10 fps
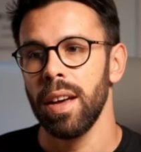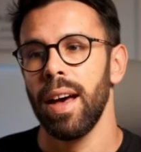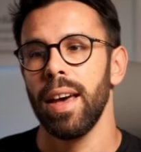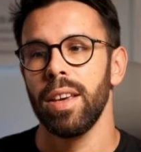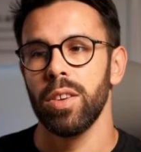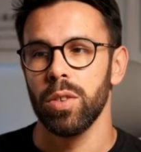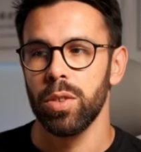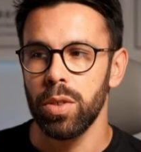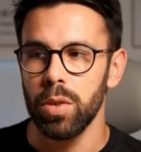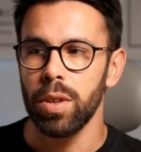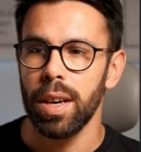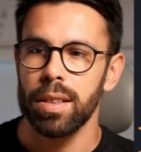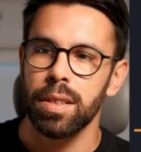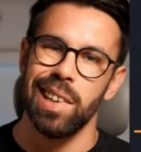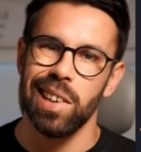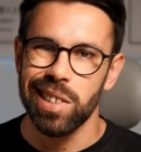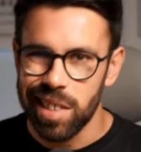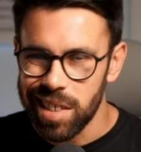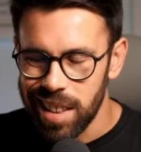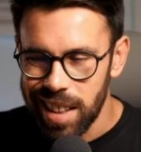I could do that.
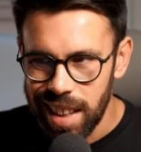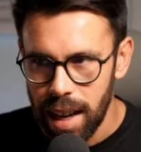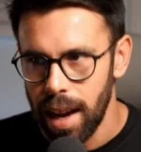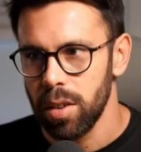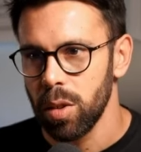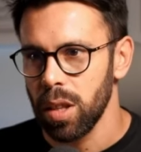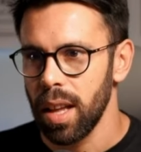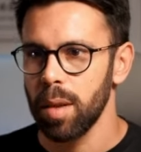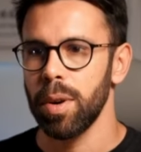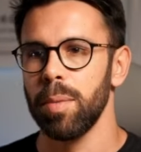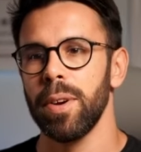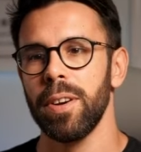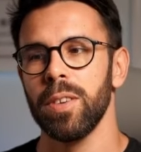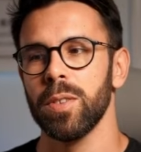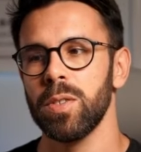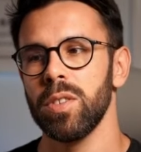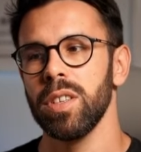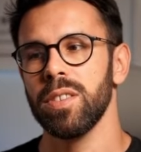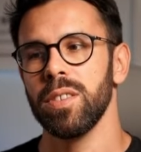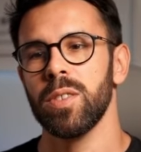Honestly, I don't like primary
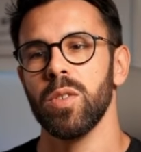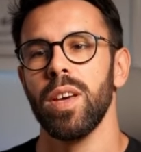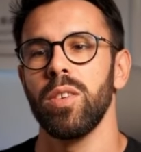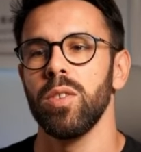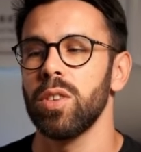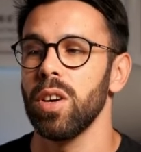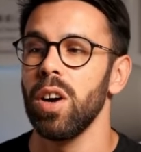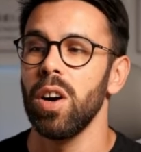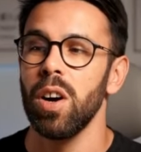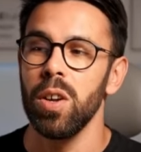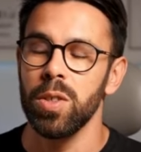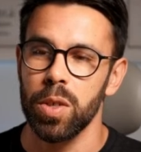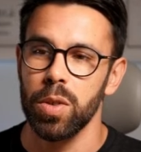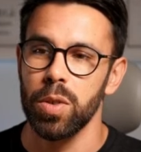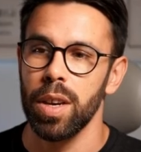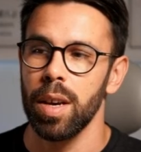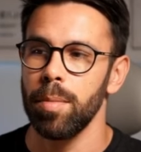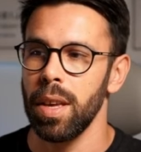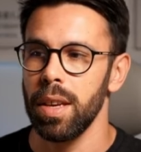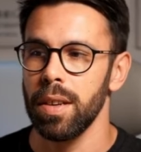constructors, so I could also come
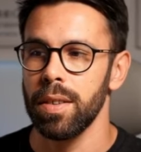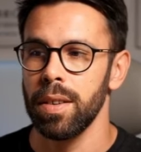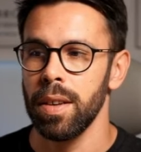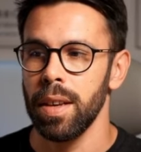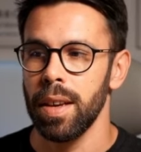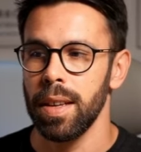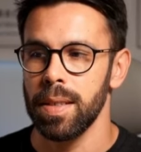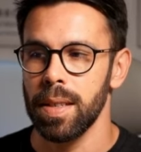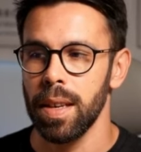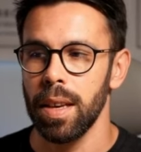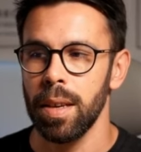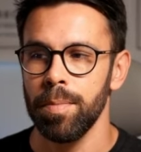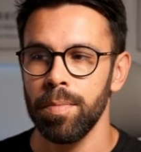here and say